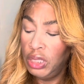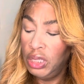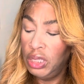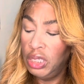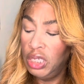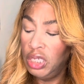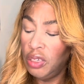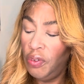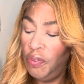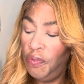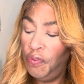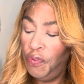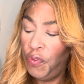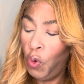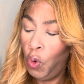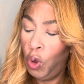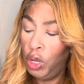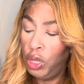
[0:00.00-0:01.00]
it's a
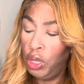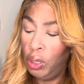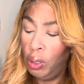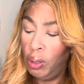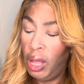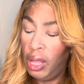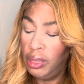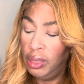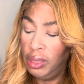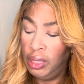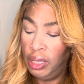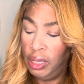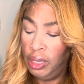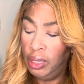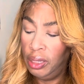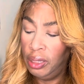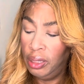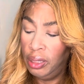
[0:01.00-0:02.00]
foil, I
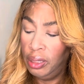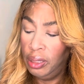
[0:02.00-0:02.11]
think.